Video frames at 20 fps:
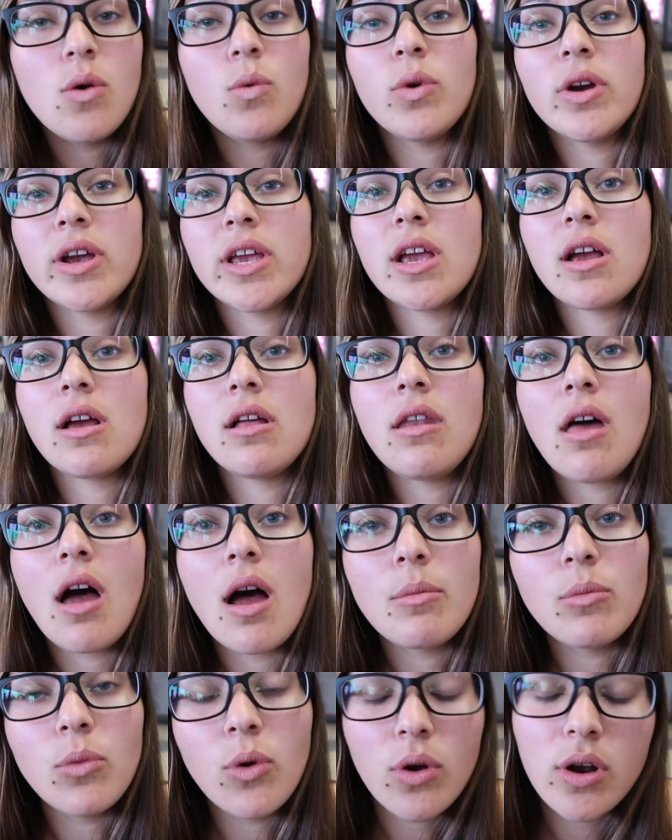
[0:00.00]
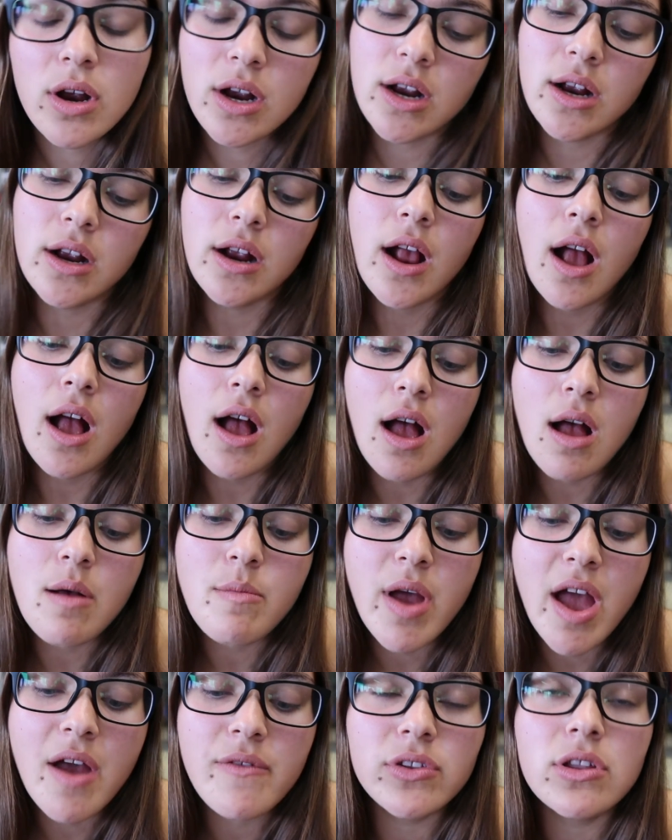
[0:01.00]
working a lot more.
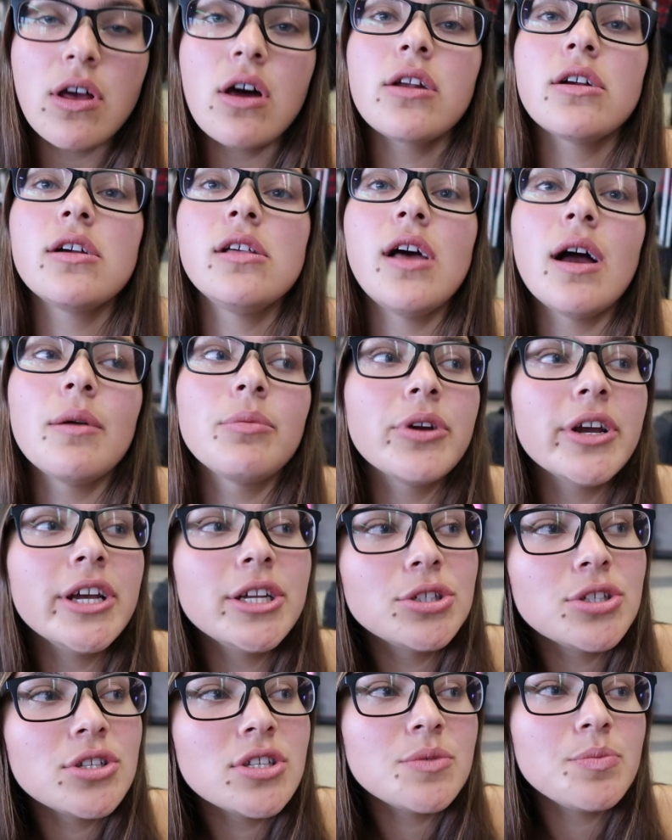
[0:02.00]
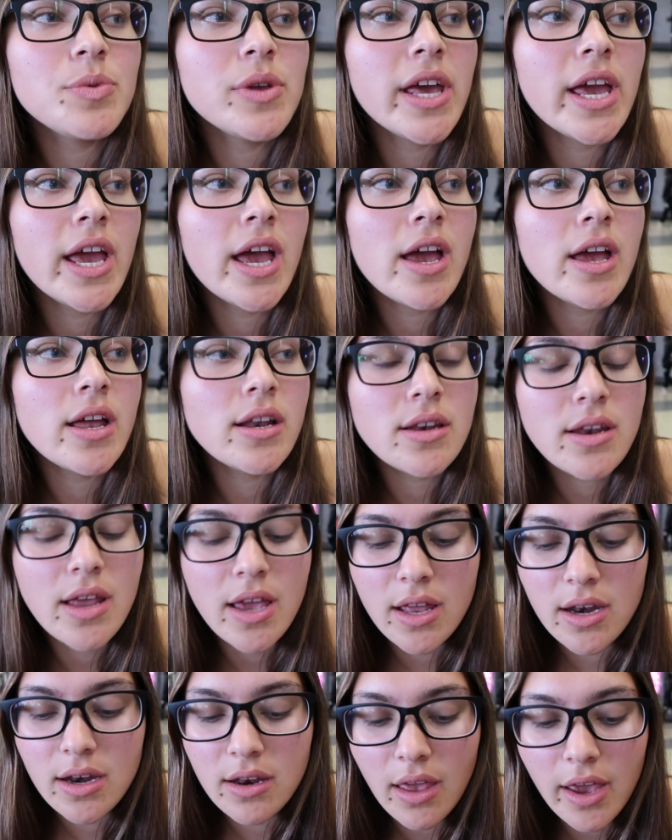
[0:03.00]
Um, I have a lot of collaborations planned,
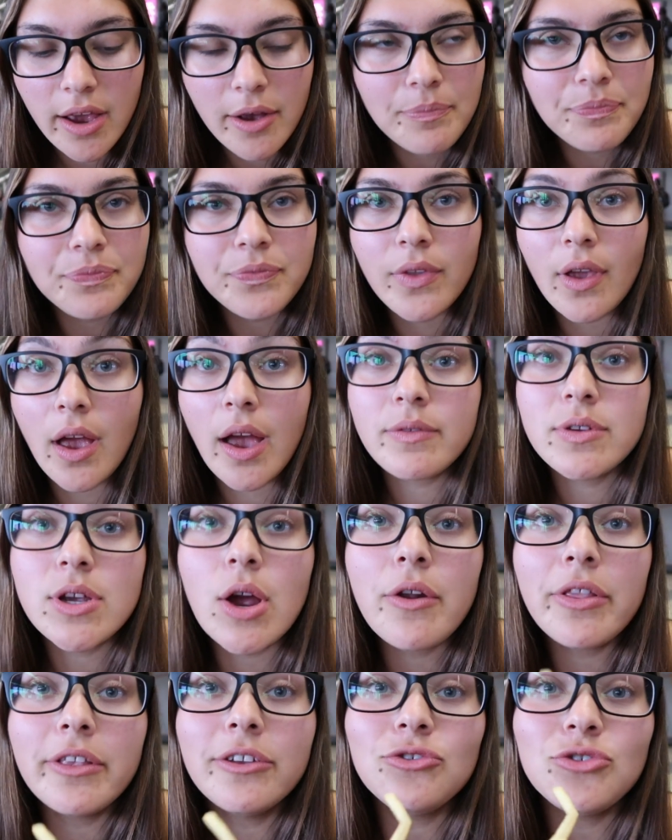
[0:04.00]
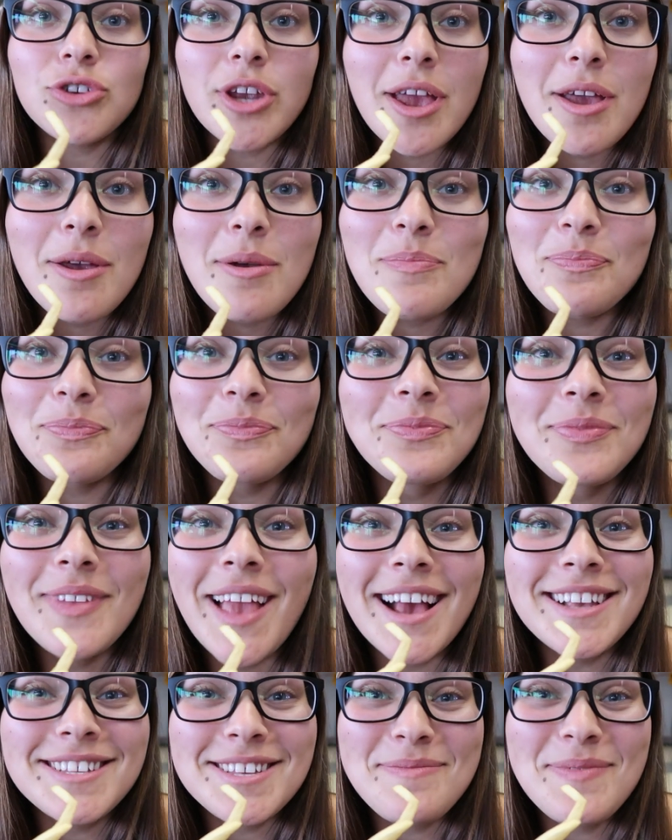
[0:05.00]
and like I have to go to the gym
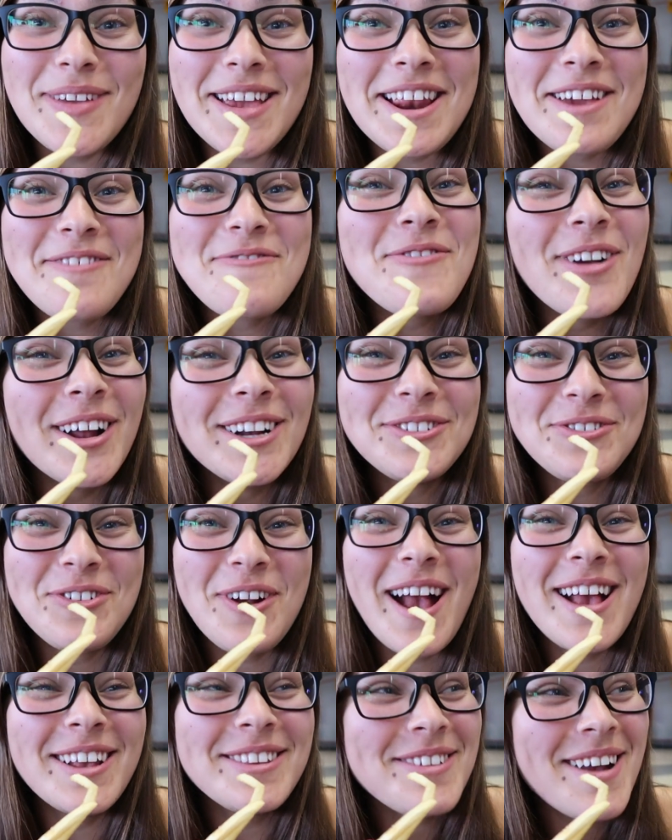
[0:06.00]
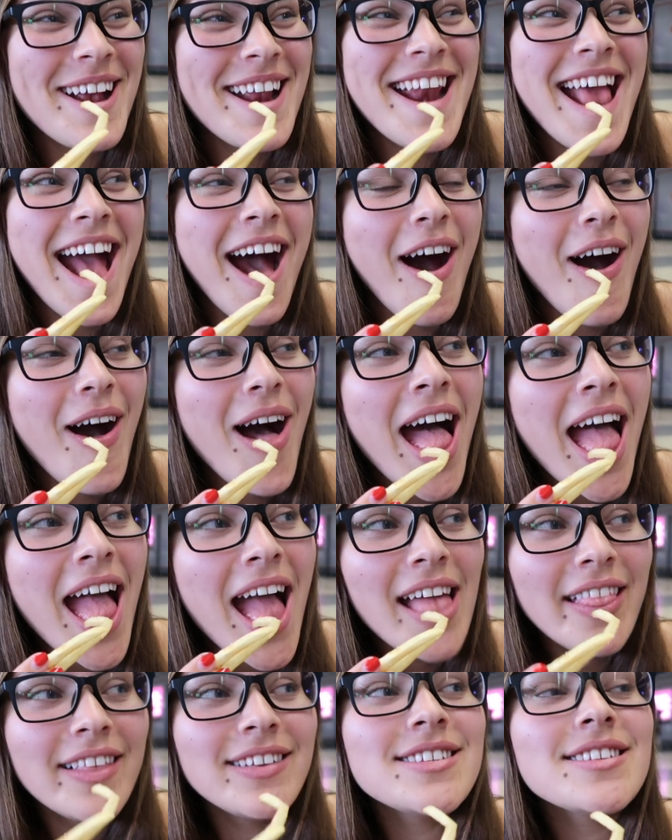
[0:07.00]
as I'm eating french fries right now.
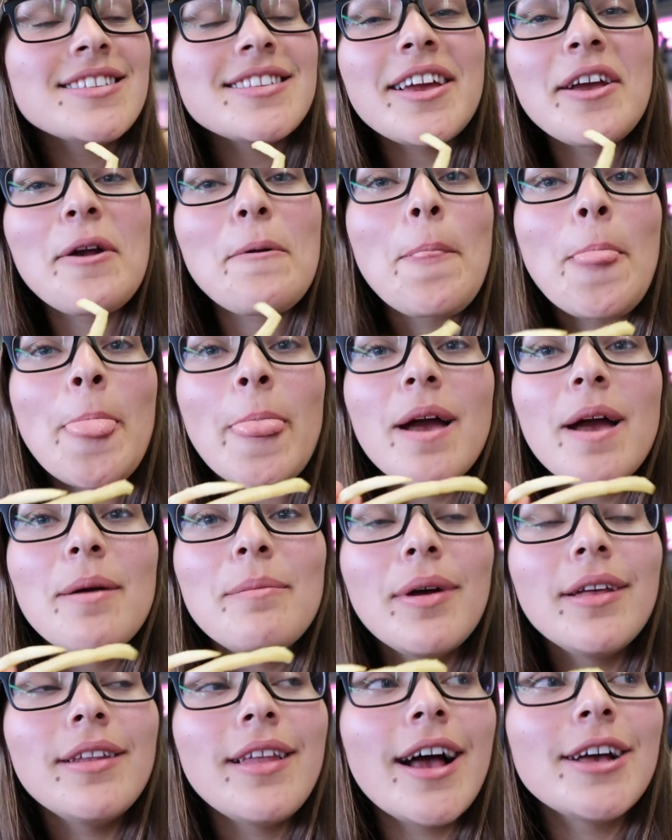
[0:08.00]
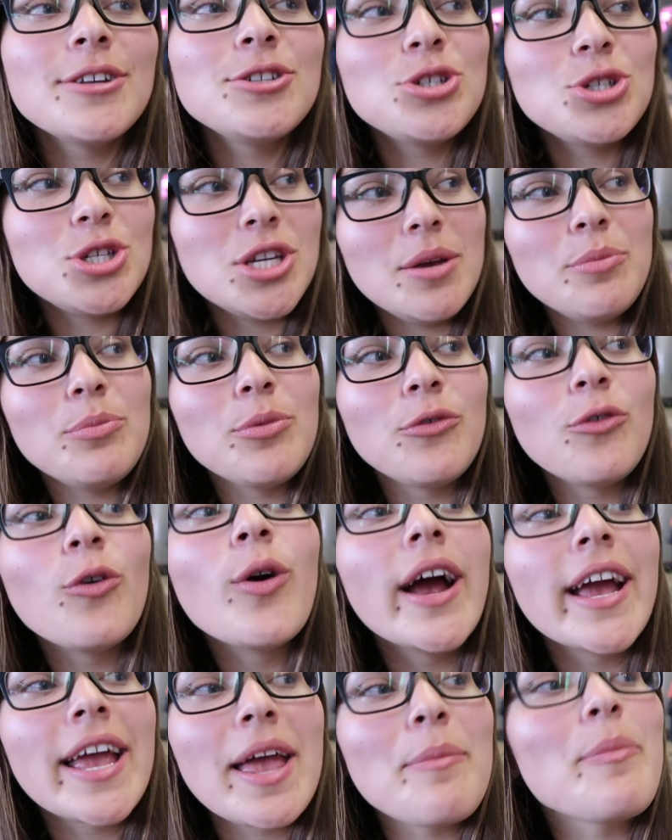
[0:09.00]
This is like my last cheat
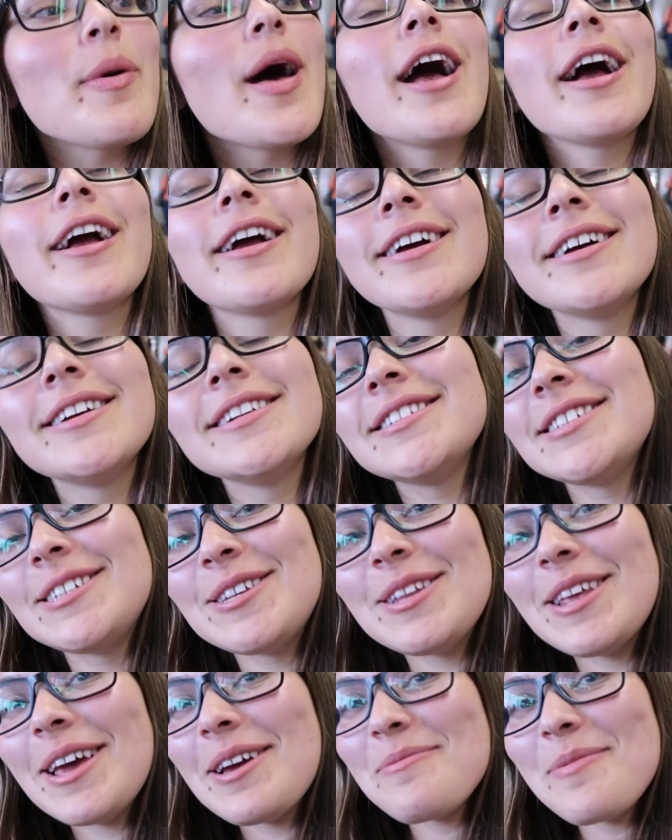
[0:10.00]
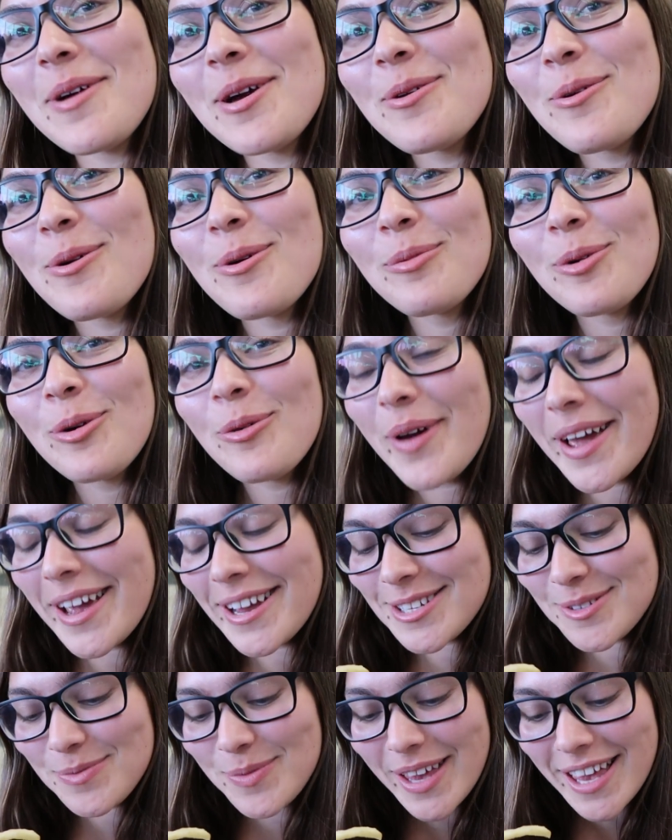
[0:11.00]
before I get back to like my normal
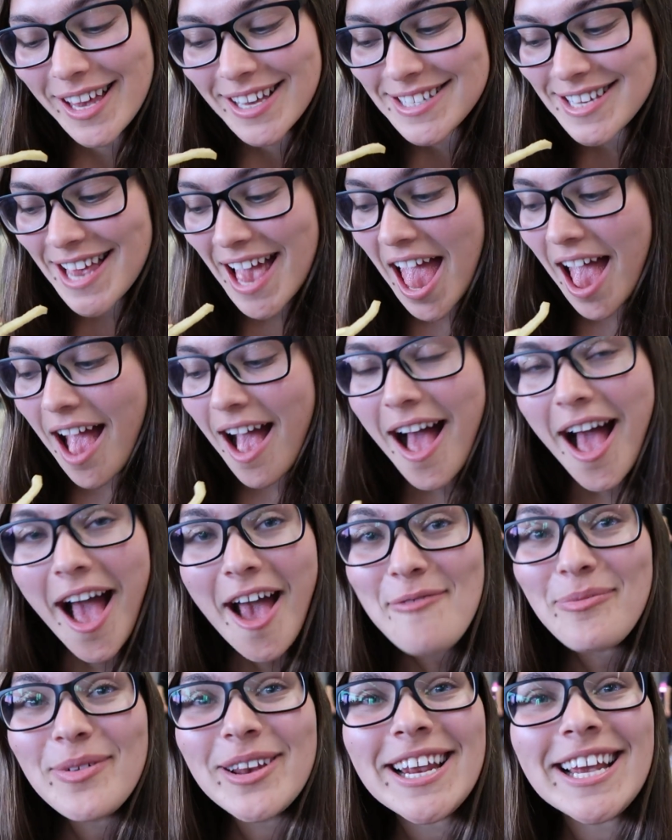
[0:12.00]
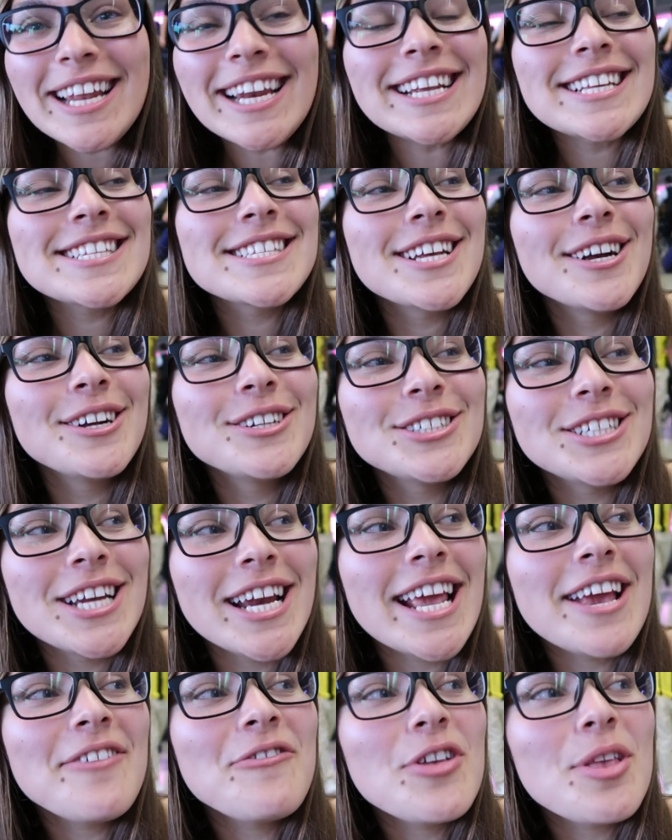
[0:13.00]
ways, because I've been eating so
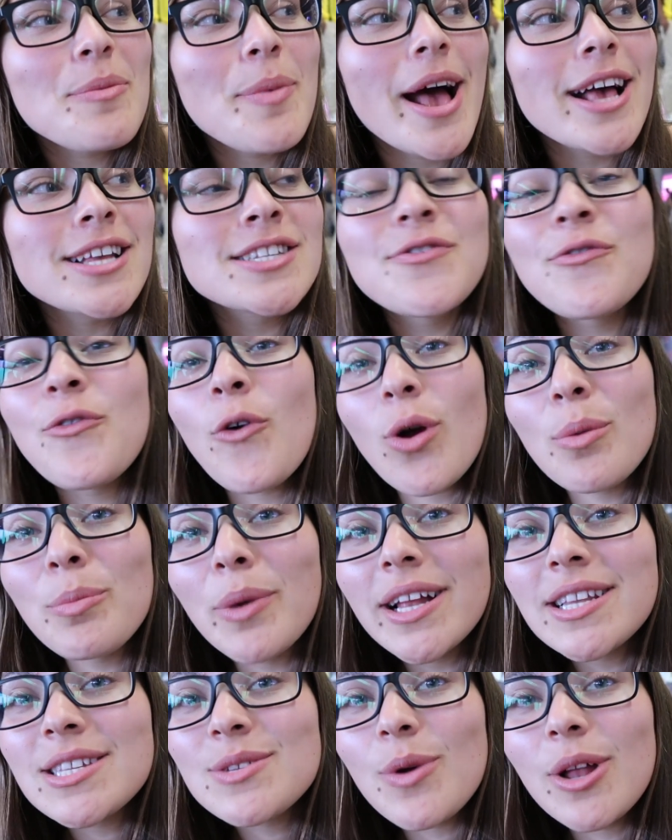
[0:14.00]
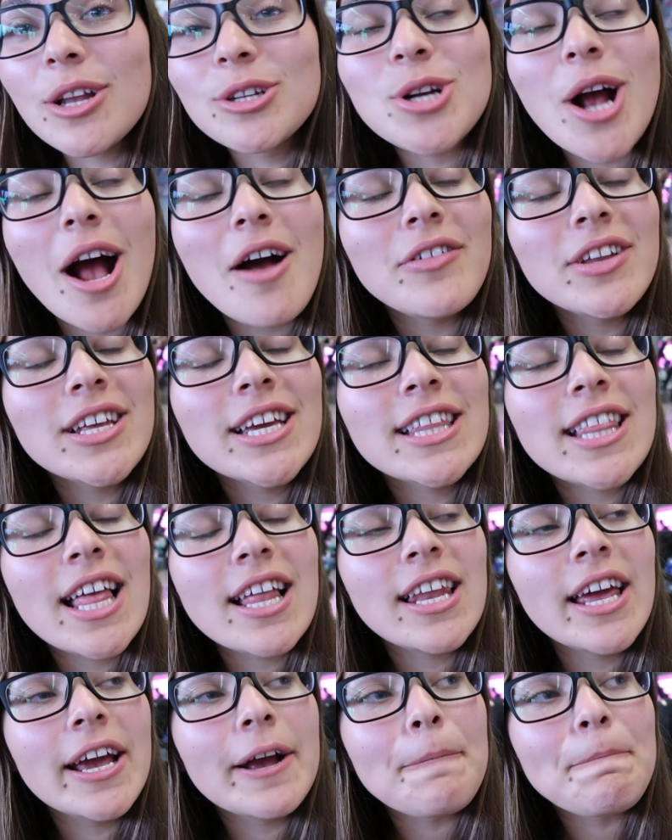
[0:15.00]
shitty for the past four months while traveling
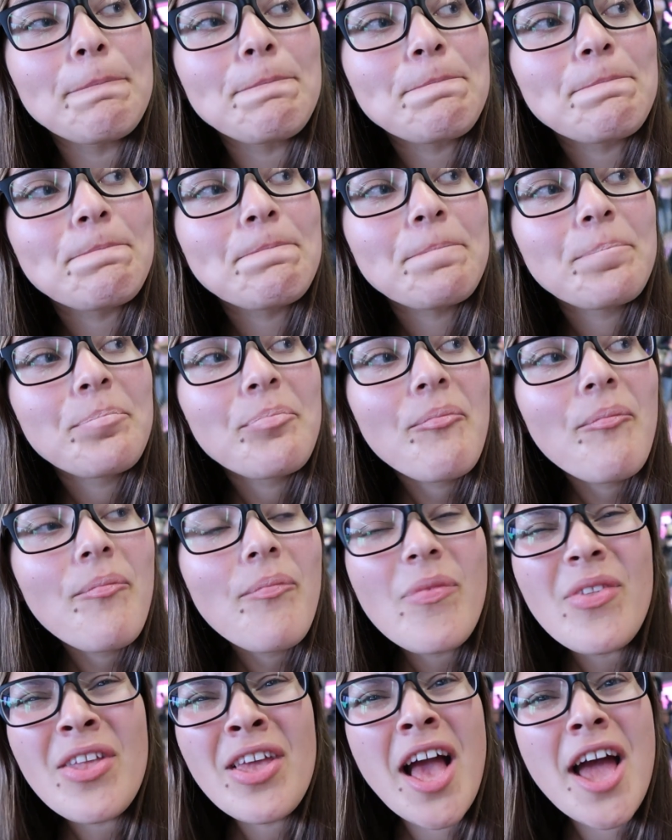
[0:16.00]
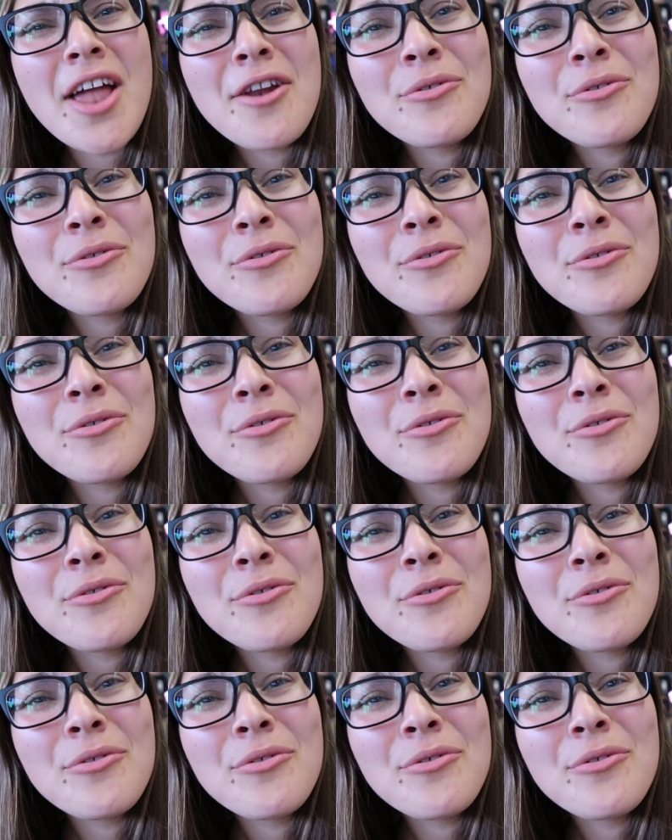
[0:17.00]
that like I